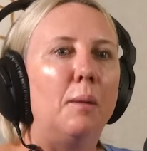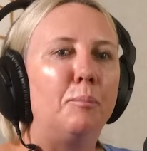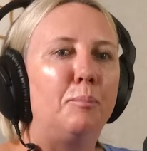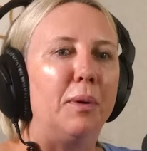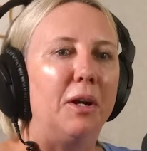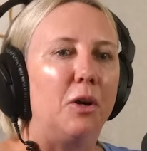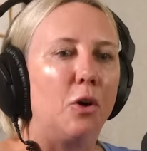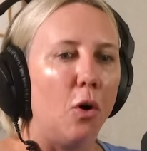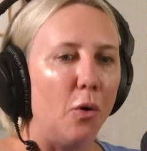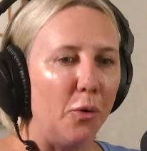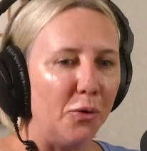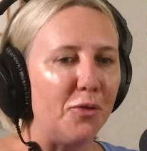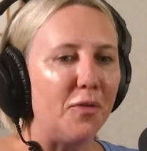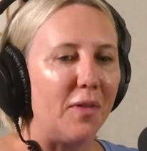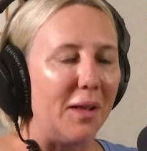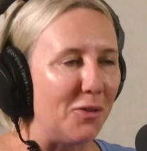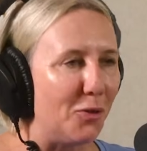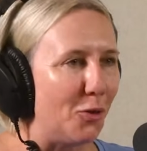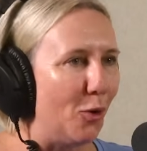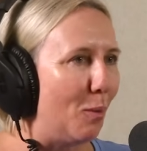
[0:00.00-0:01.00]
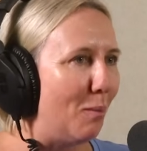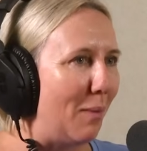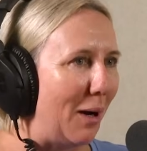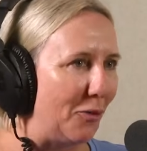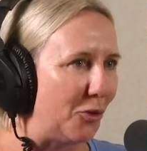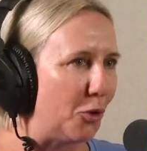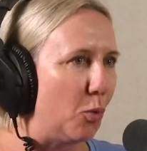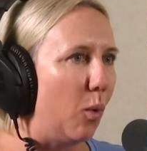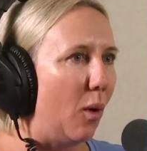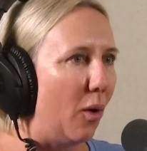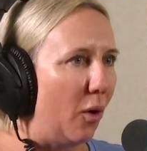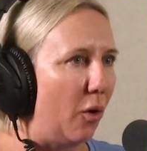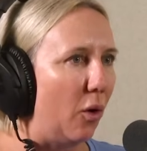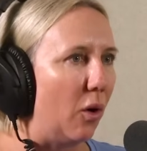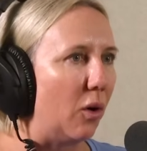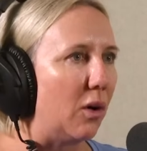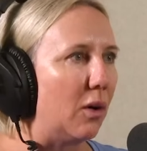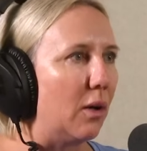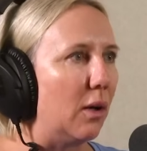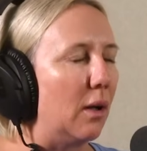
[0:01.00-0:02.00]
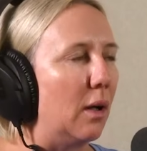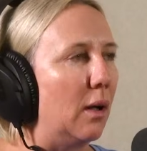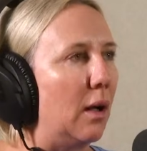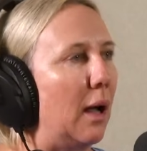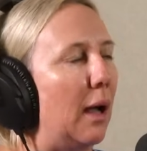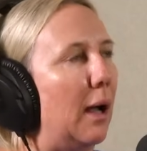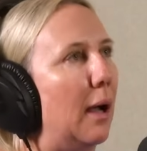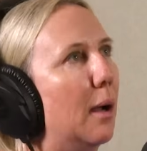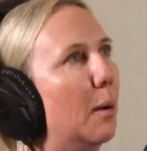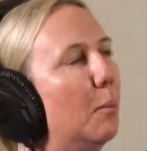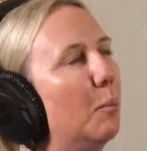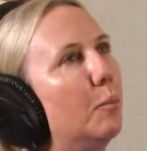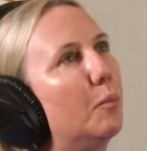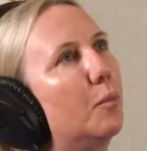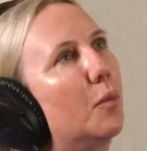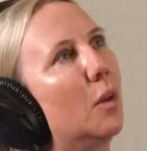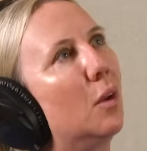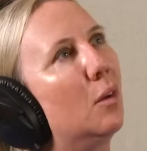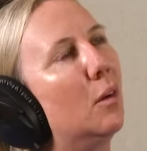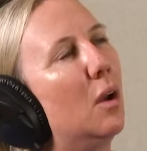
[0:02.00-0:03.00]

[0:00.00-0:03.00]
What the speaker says: Because there's not much work, I'd